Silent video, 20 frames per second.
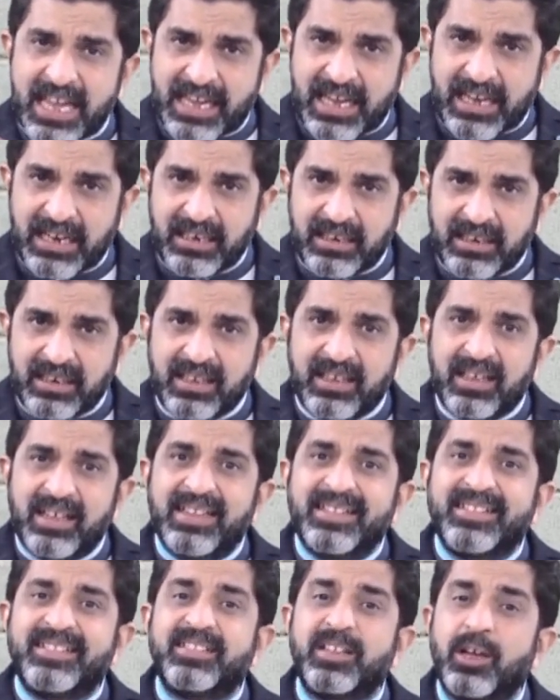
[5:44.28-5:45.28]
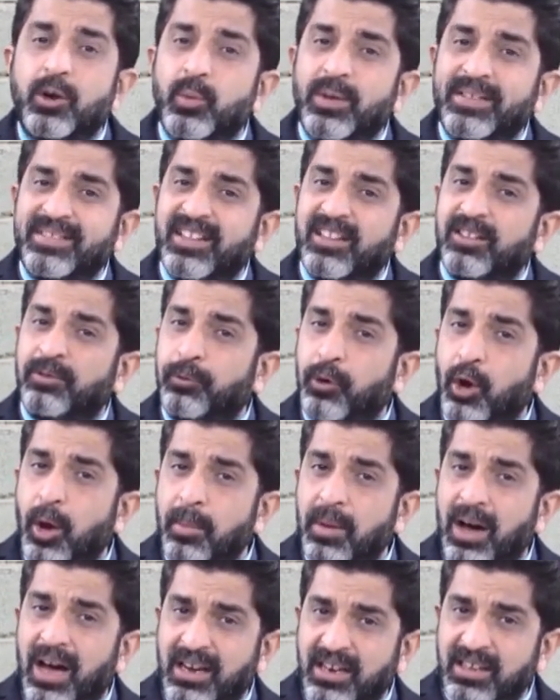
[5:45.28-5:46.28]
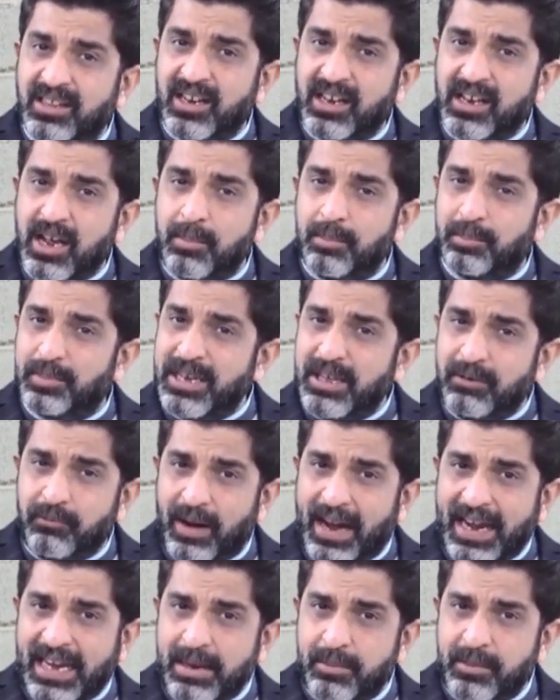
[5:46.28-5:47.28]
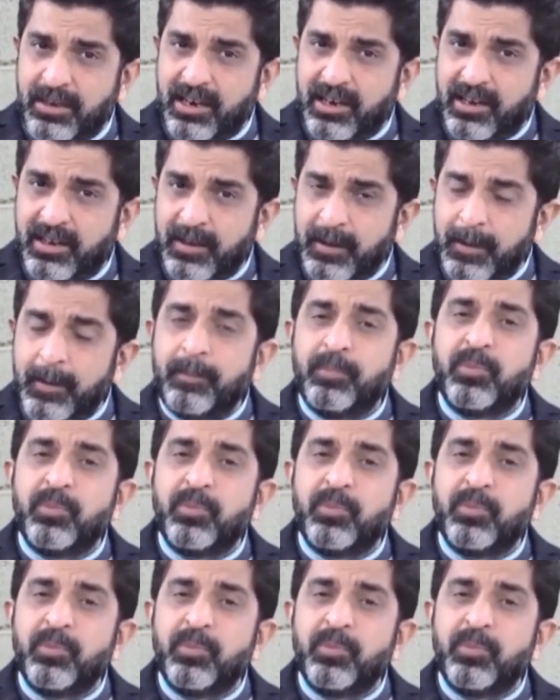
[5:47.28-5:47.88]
taken services from another company, Y Limited.